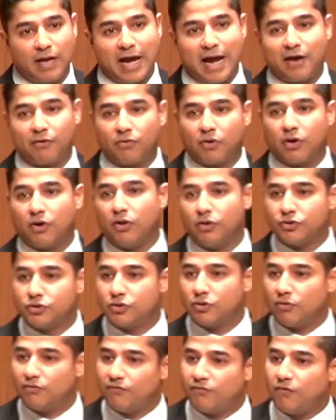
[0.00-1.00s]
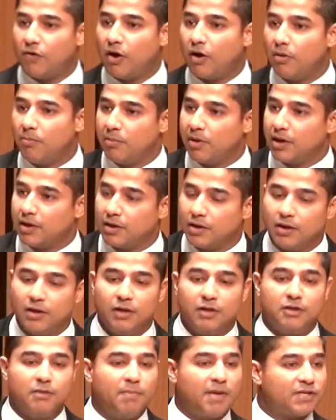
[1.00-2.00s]
agriculture, farming,
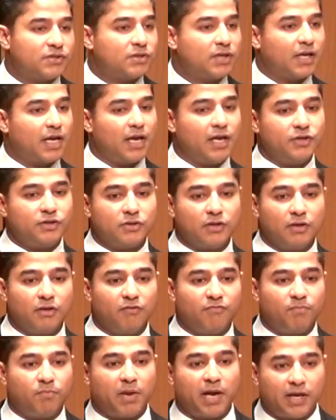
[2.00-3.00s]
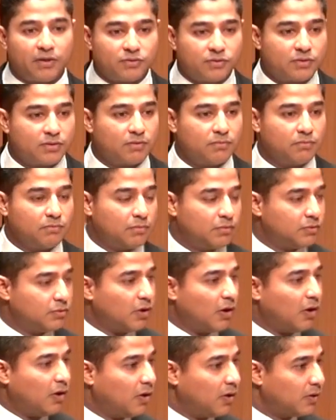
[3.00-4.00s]
domestication of pets,
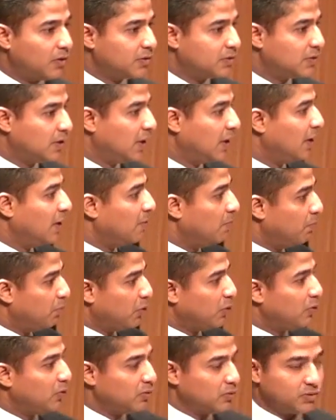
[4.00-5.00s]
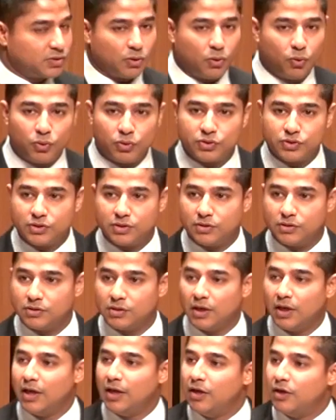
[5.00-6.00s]
dogs, bulls,
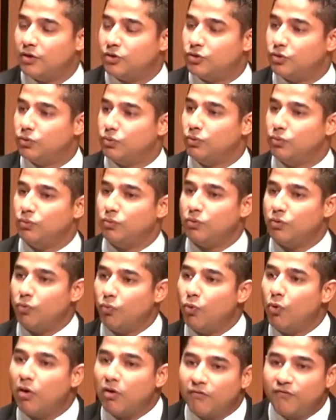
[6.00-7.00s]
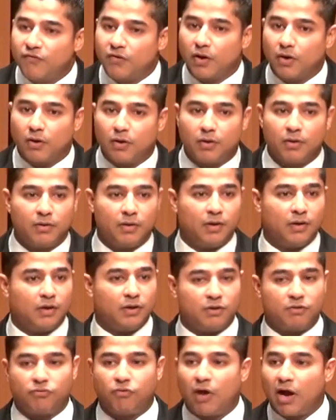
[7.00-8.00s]
horses, to warfare,
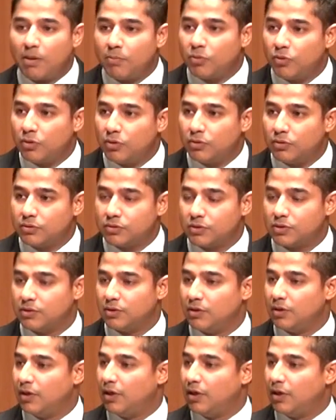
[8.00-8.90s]
tribals,